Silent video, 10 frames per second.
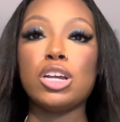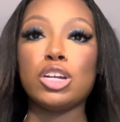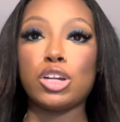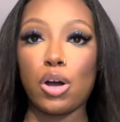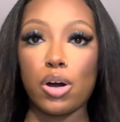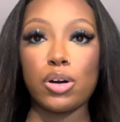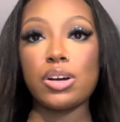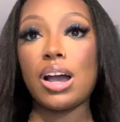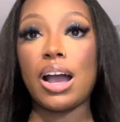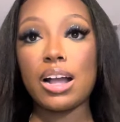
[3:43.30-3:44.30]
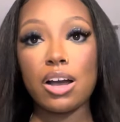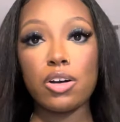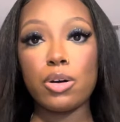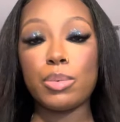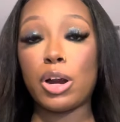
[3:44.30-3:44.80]
y'all i got
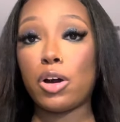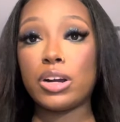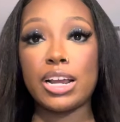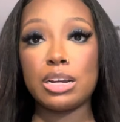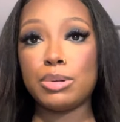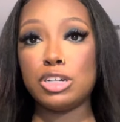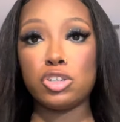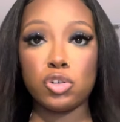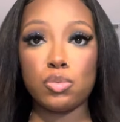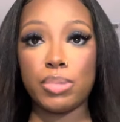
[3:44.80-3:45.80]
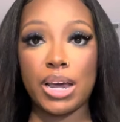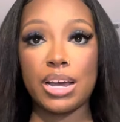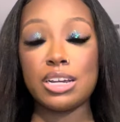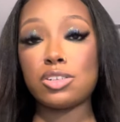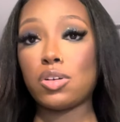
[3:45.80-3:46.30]
home and i already had to pee so
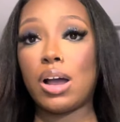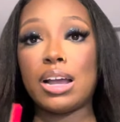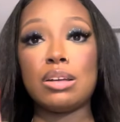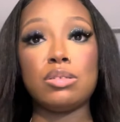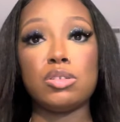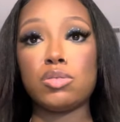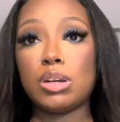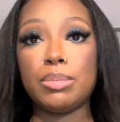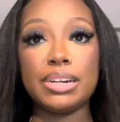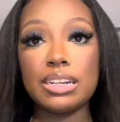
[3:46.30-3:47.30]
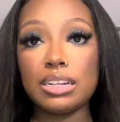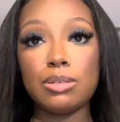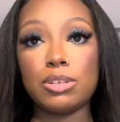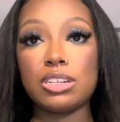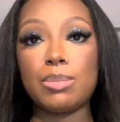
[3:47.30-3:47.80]
bad so i immediately
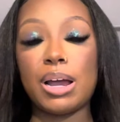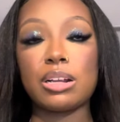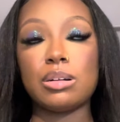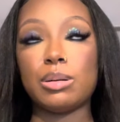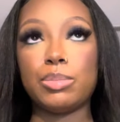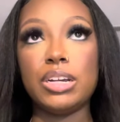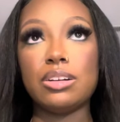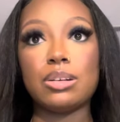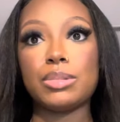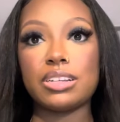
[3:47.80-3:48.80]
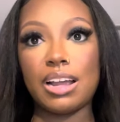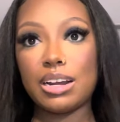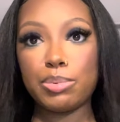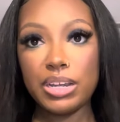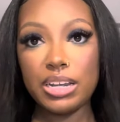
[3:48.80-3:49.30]
went to the bathroom and peed on it because i had
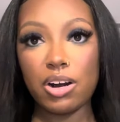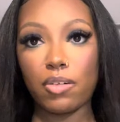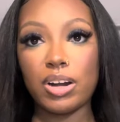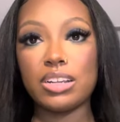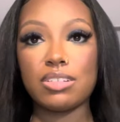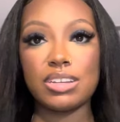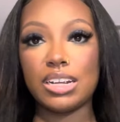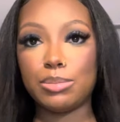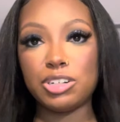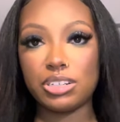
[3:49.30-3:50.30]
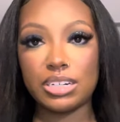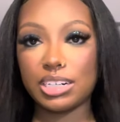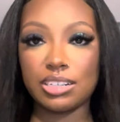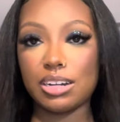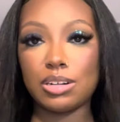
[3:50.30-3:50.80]
to pee already so i was like let me just get that
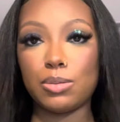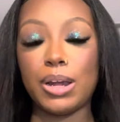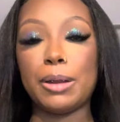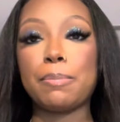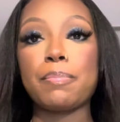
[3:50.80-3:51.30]
out of the way